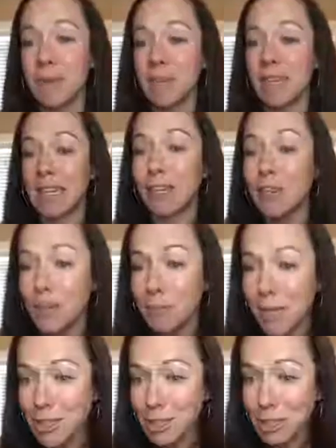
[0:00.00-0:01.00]
and here's your
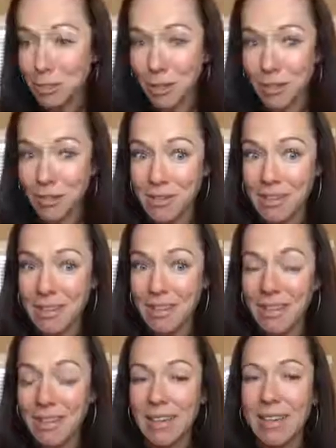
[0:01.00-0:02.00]
marching orders.
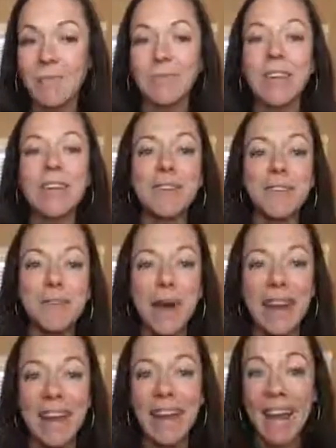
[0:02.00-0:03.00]
Here's
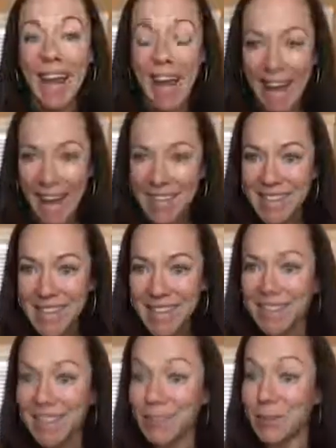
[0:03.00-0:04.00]
what I ask
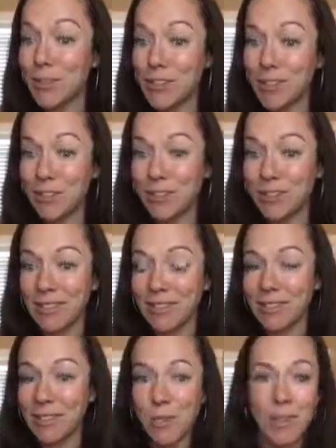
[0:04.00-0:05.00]
you to do
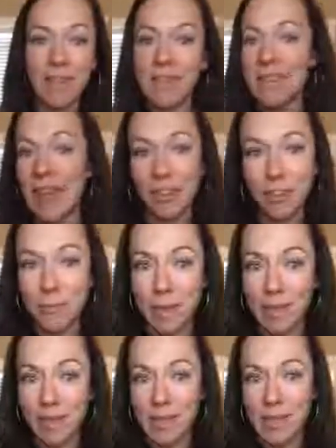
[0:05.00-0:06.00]
so that this actually
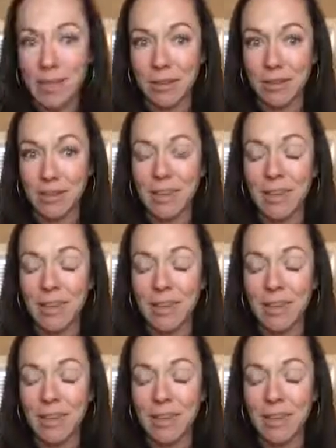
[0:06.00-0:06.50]
benefits you.